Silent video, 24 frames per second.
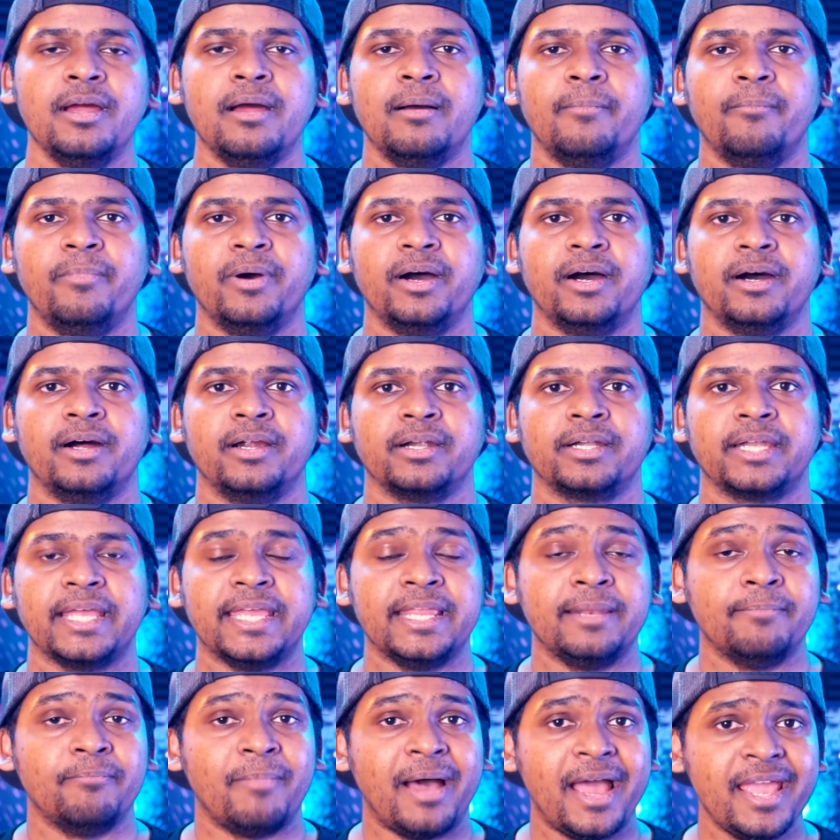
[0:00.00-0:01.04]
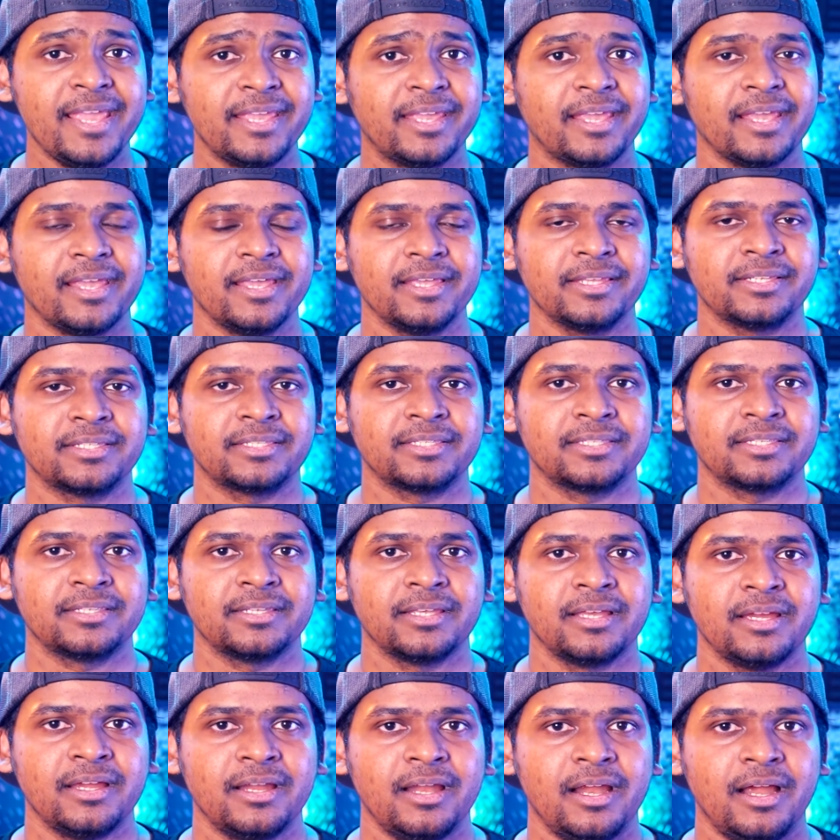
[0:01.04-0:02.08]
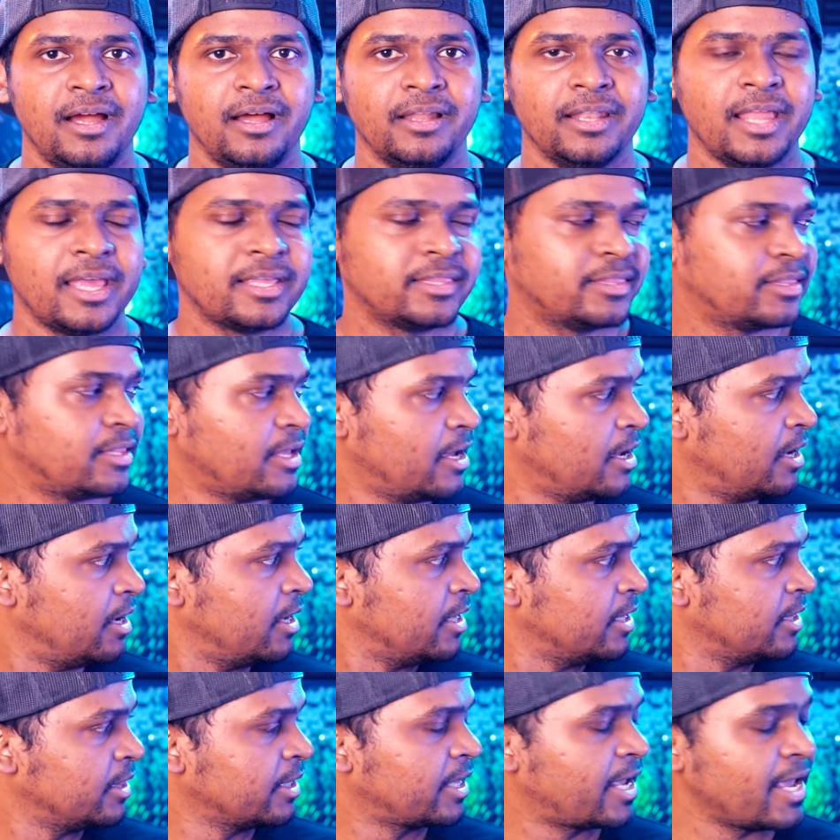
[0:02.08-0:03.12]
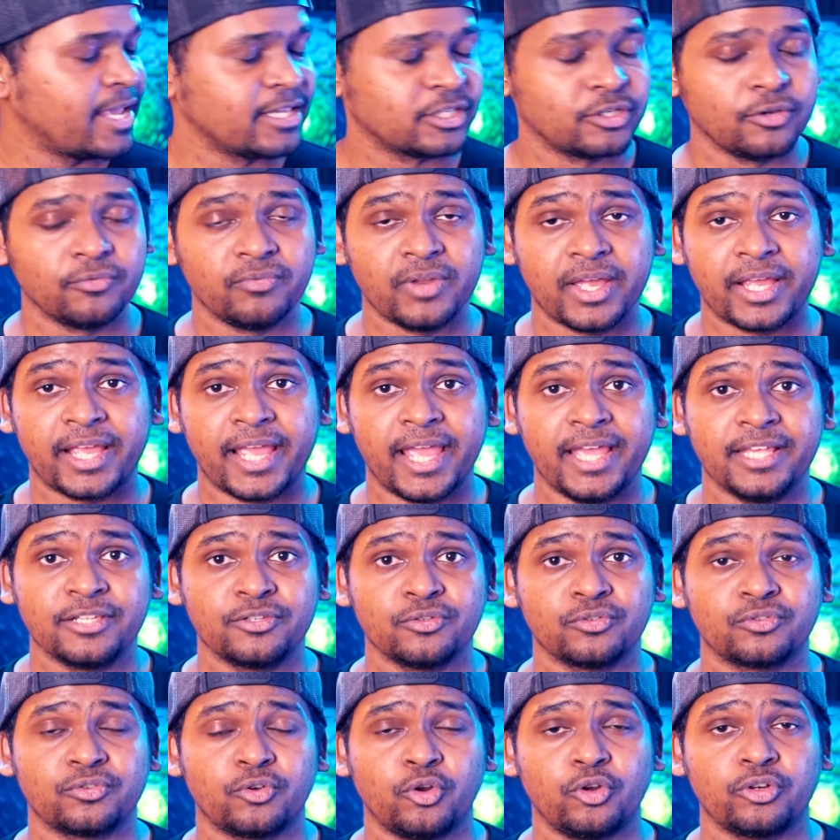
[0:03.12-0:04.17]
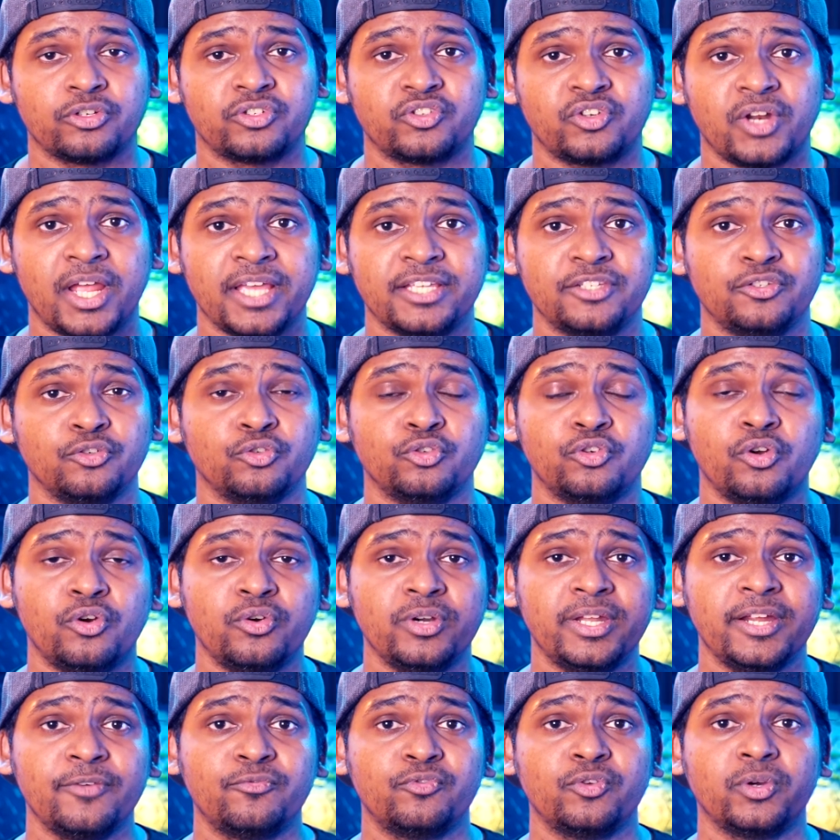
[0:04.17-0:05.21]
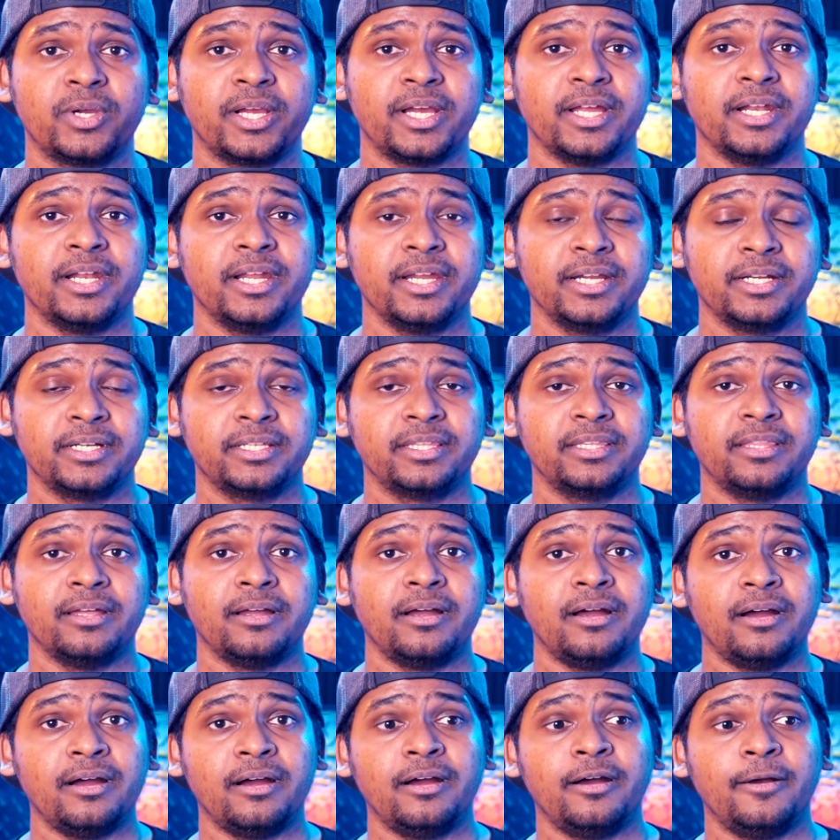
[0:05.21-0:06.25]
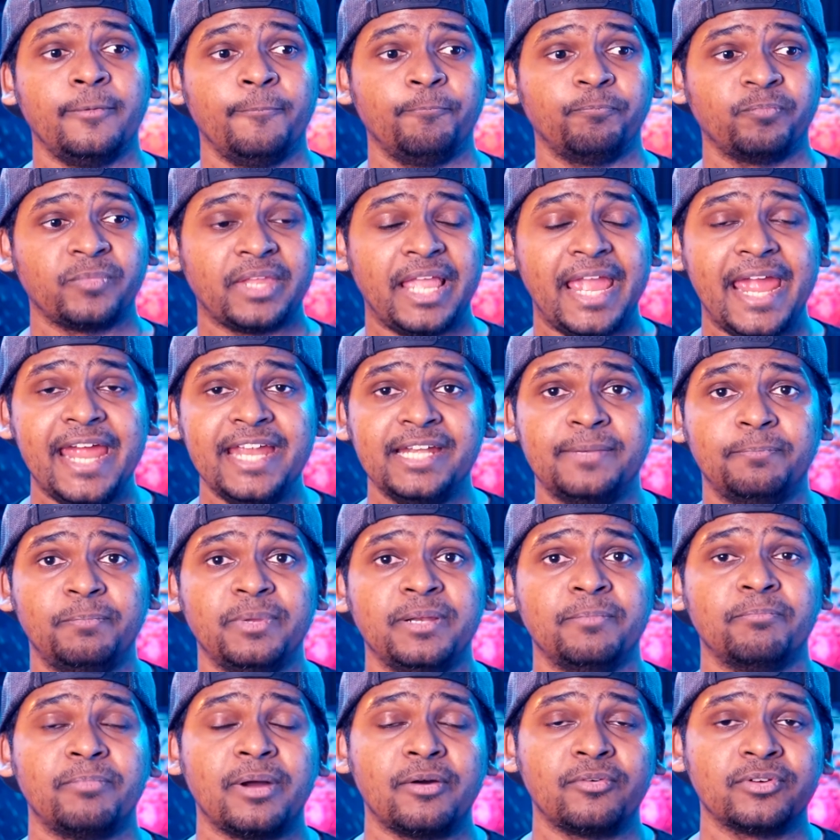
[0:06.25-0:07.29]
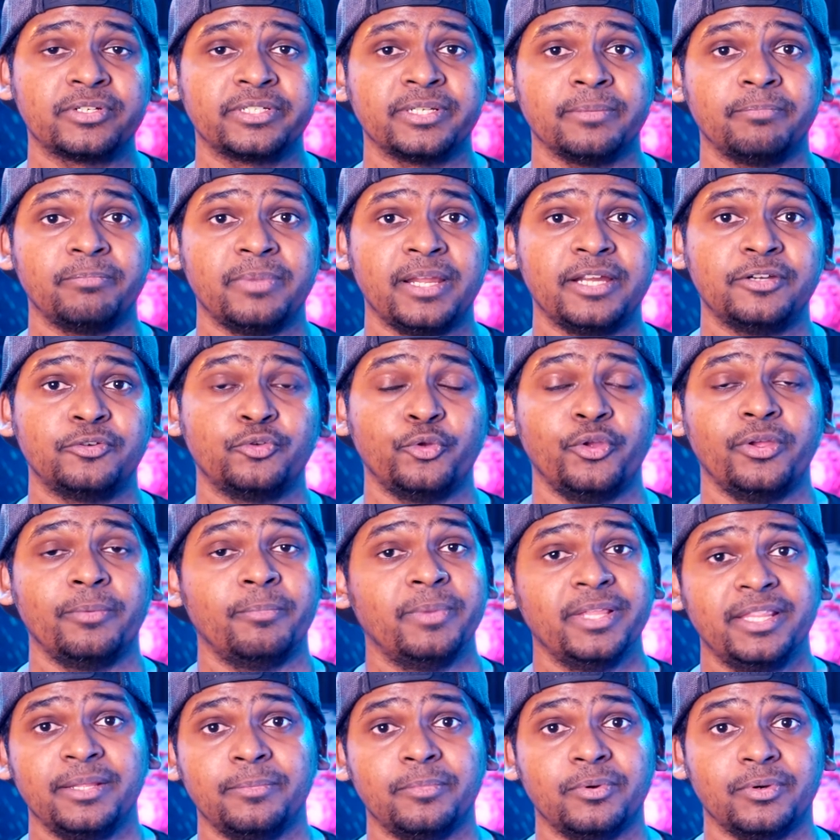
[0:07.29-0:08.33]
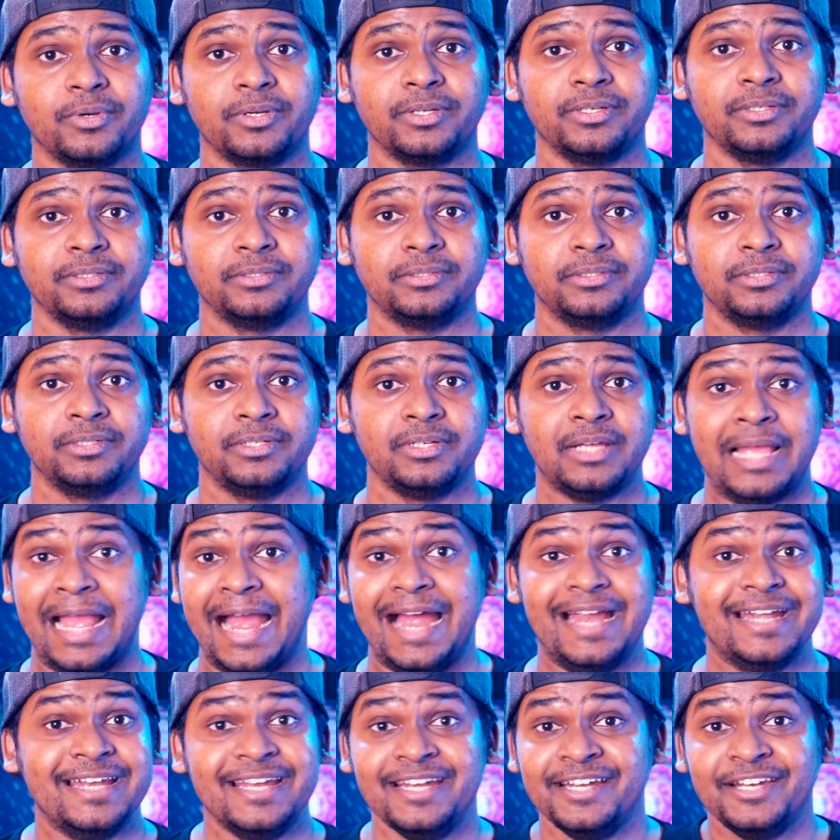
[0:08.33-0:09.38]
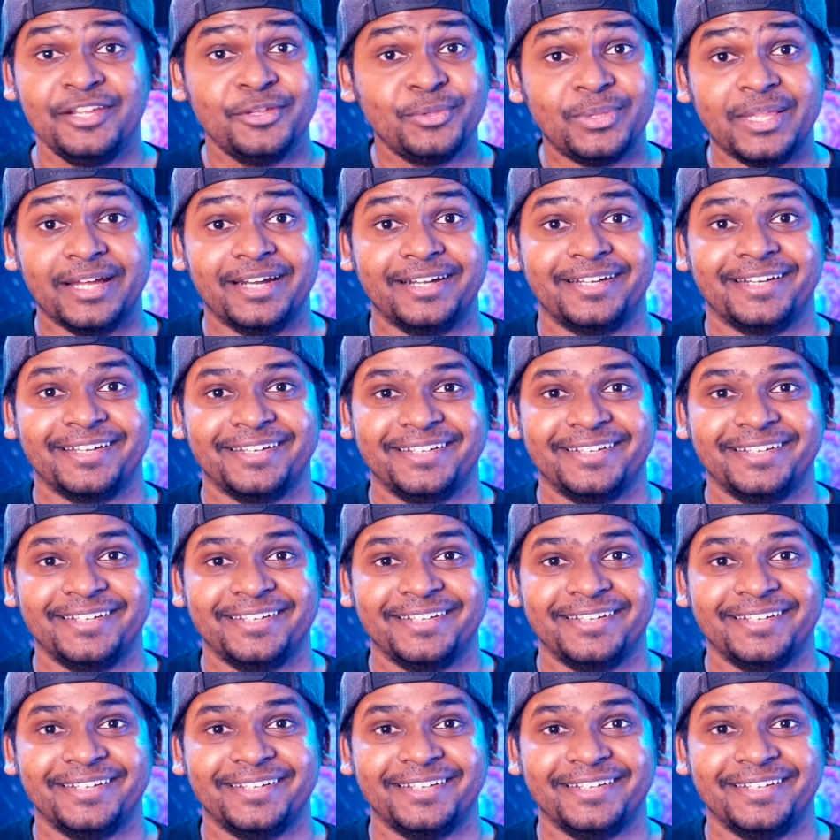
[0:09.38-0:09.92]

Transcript: But in my case, like in case of like ASUS ROG Strix, you don't have to connect the 8-pin power supply to your motherboard. I didn't knew that.